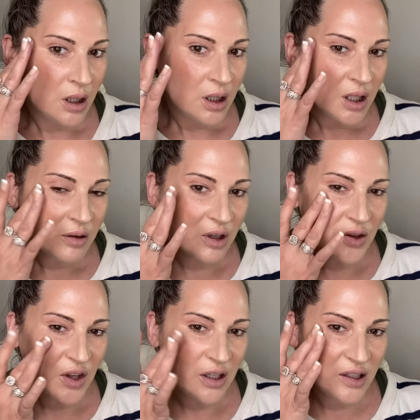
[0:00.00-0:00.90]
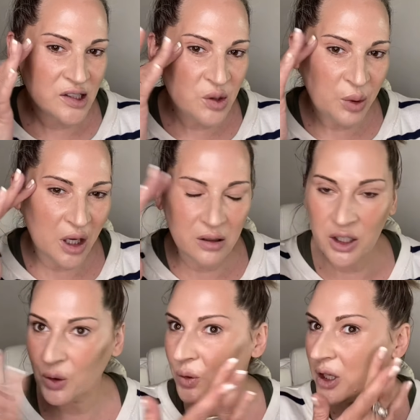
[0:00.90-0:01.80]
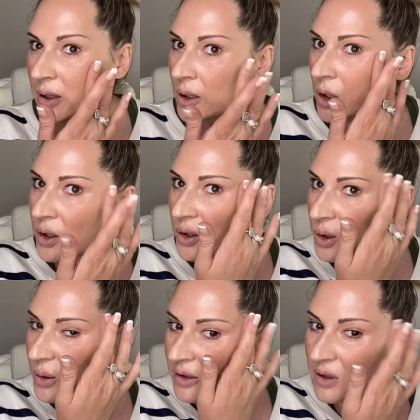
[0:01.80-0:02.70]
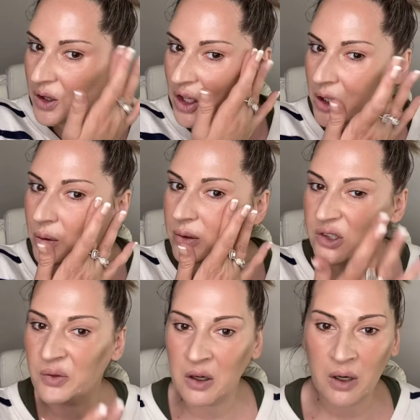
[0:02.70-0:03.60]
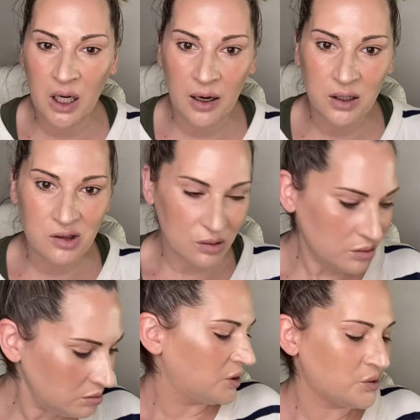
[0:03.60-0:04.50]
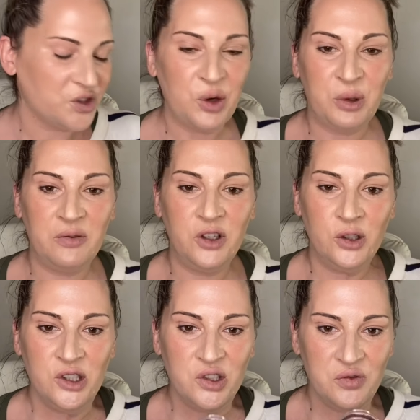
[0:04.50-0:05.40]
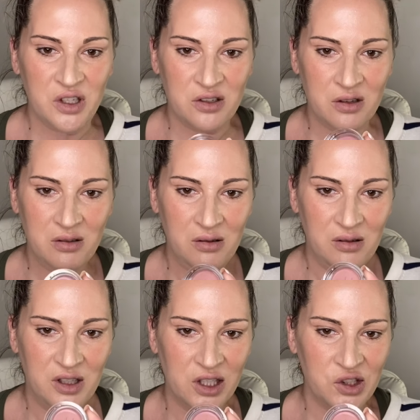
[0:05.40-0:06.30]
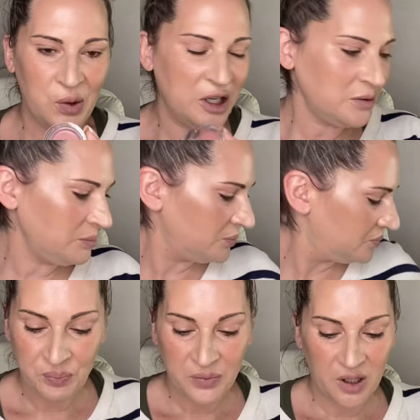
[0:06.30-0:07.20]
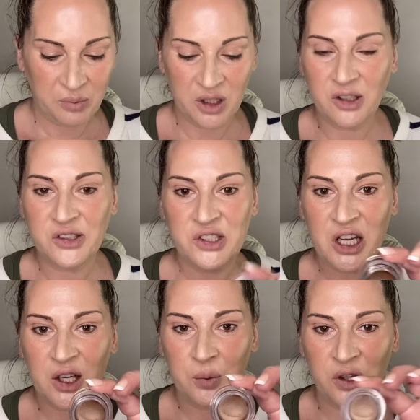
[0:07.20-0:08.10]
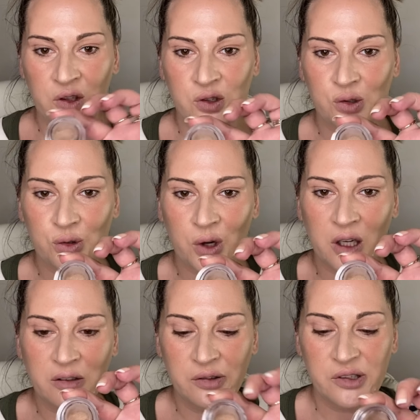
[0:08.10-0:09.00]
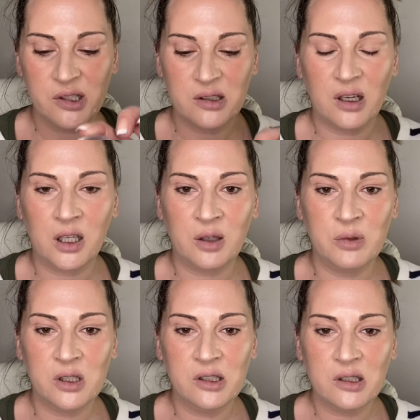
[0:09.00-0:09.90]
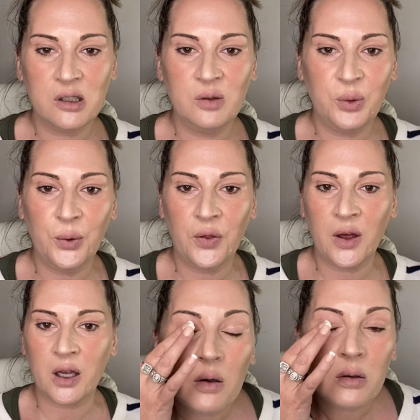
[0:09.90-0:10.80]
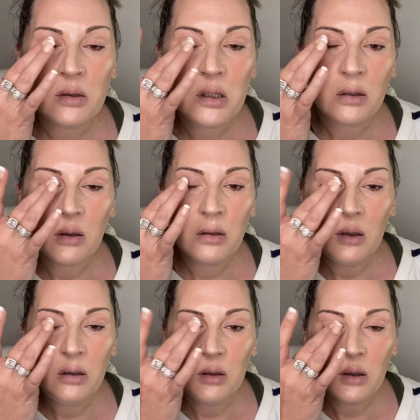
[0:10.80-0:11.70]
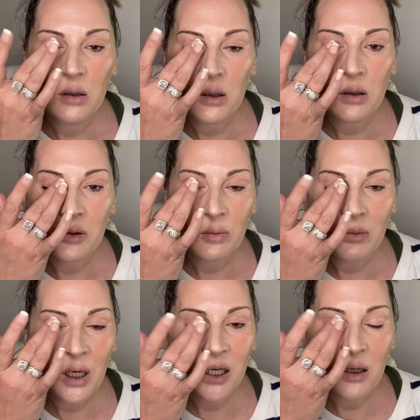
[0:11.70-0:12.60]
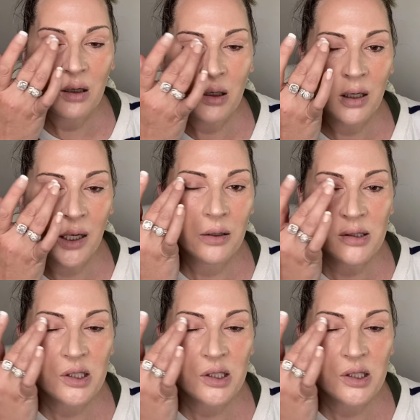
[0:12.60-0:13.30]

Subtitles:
everything is about healthy glow. Everything looks very natural. So we've used Vision, this one. I'm going to start with Trust, and I'm just going to put that onto my eyes